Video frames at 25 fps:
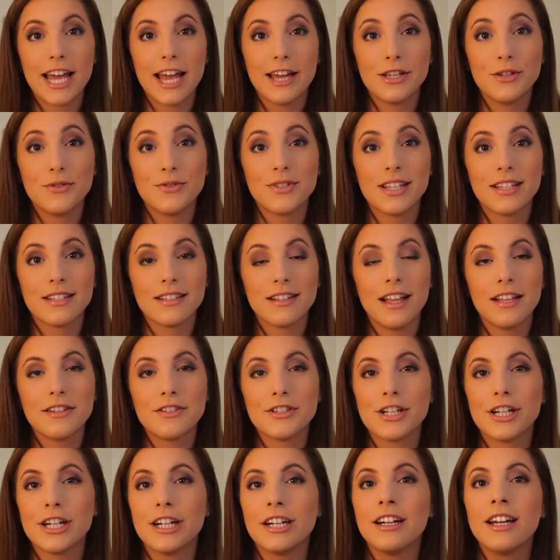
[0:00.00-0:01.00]
I use this
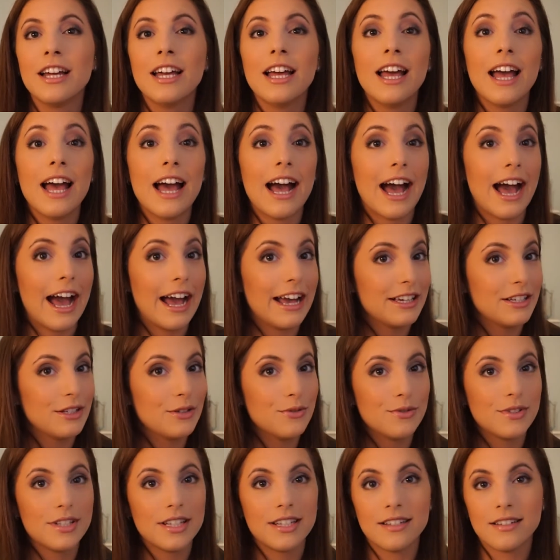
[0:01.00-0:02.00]
cleanser. I use